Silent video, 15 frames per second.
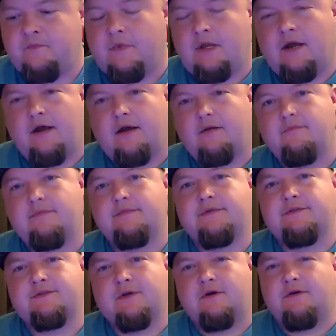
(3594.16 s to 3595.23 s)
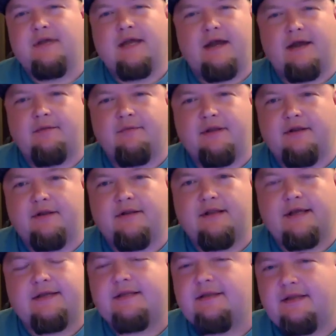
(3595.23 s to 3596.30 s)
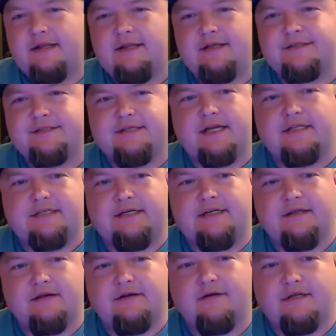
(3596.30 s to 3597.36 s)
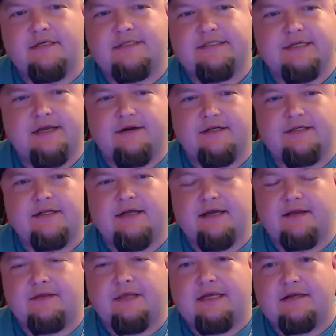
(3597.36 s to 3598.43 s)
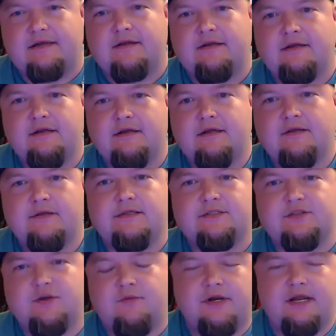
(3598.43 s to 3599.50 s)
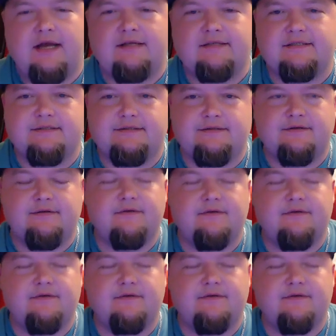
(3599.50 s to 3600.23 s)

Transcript: Um, so yeah, I mean, that is that is sketchy. You know, it's scary to like think that someone has